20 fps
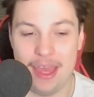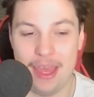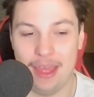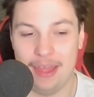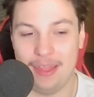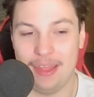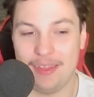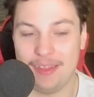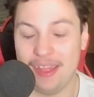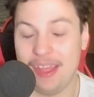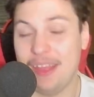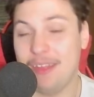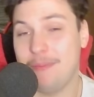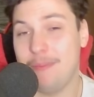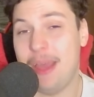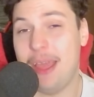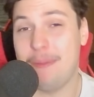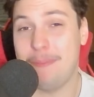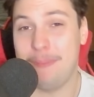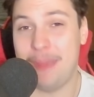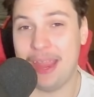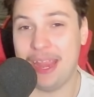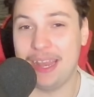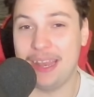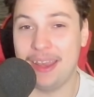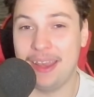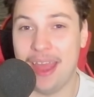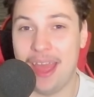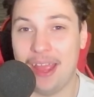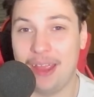this is my main
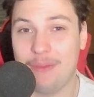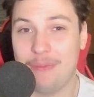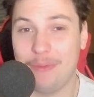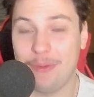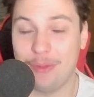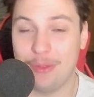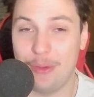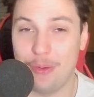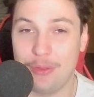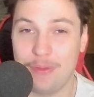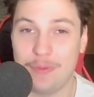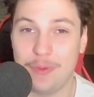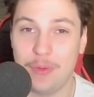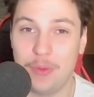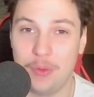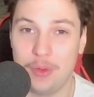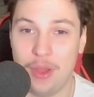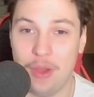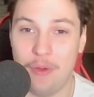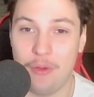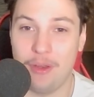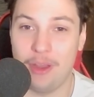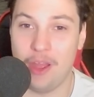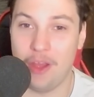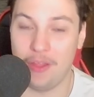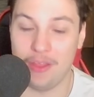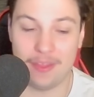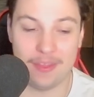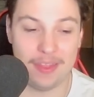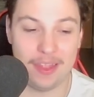deck. For those of you who don't know,
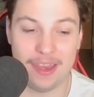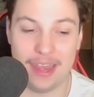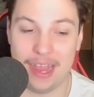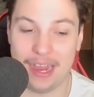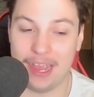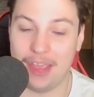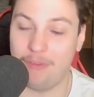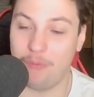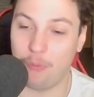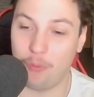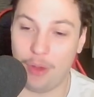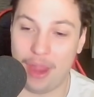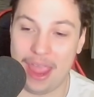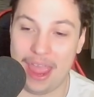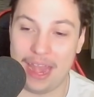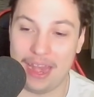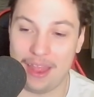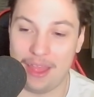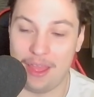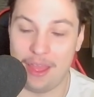this is the deck I've ran